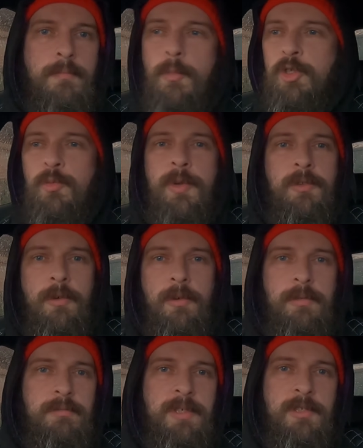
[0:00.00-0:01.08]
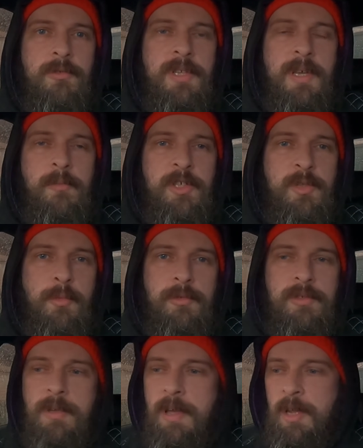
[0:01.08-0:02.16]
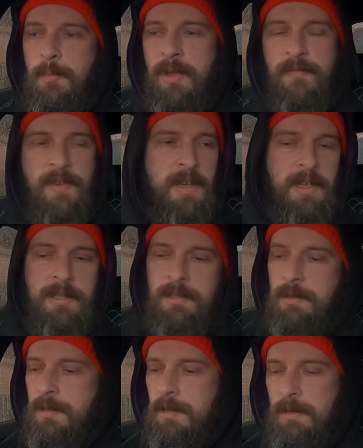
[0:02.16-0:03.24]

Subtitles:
much better than the time response. I prefer it.